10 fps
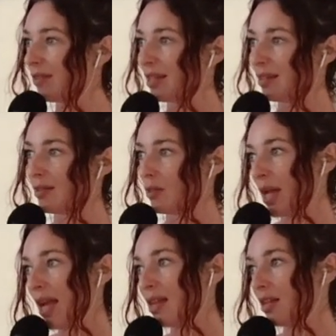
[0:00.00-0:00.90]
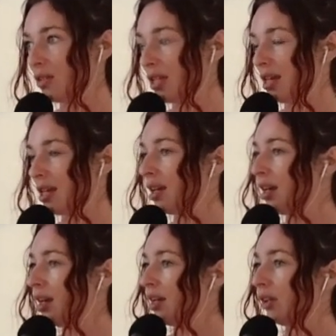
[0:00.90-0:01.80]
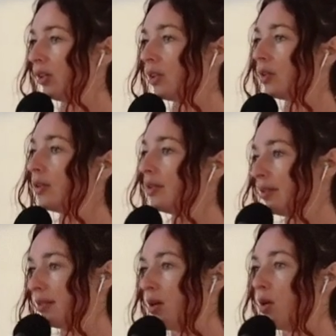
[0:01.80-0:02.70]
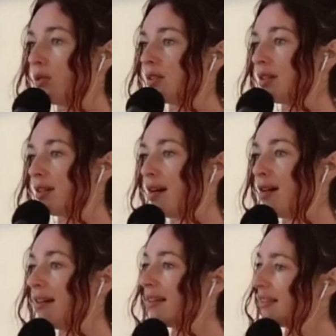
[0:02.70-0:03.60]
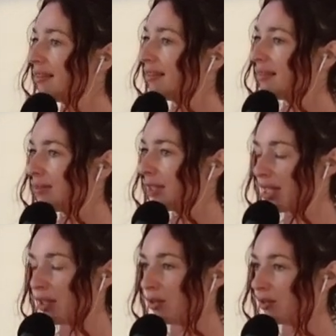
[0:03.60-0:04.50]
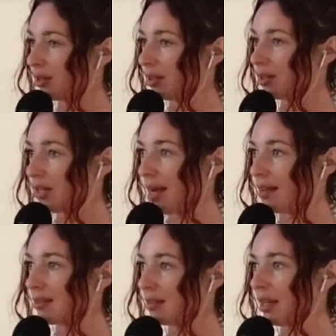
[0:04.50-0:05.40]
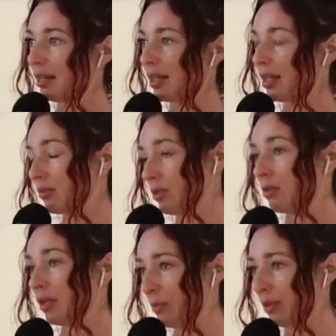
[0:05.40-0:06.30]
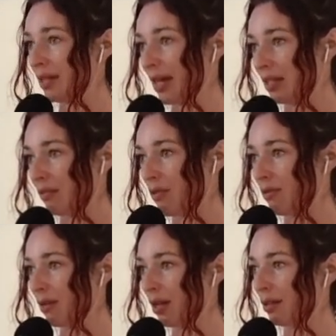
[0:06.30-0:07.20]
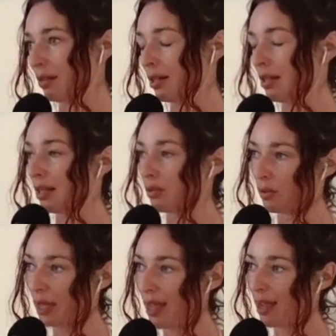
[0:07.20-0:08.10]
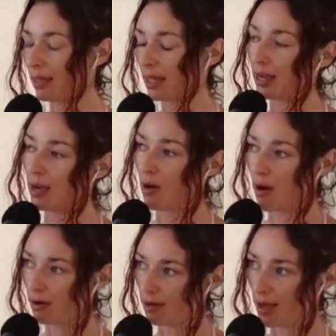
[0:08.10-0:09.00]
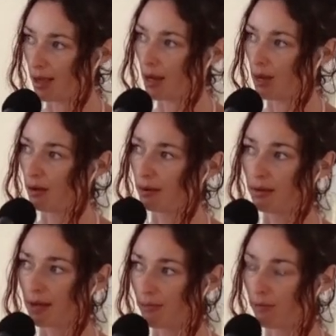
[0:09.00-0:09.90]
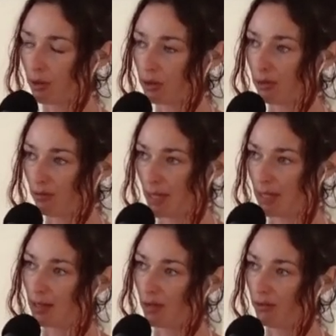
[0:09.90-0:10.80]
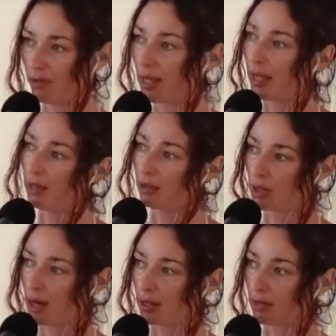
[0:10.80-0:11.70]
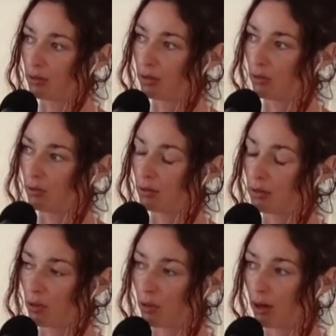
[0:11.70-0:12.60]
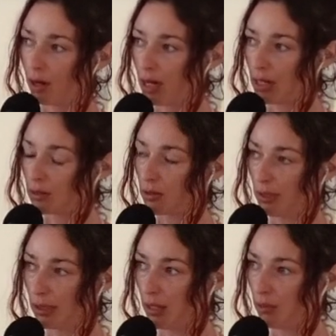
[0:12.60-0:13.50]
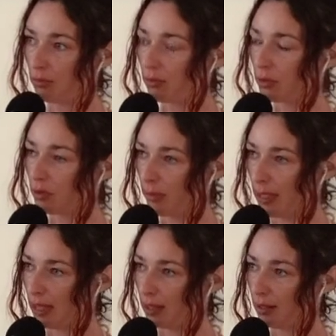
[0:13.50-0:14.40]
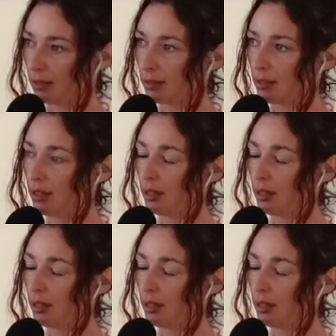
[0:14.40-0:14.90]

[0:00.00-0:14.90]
And it's okay that she, you know, holds her heart really close to her chest and like it was really protective over it. And that's okay. Like I honor that. I honor that version of myself and that inner child who was so hurt and so alone for so many years.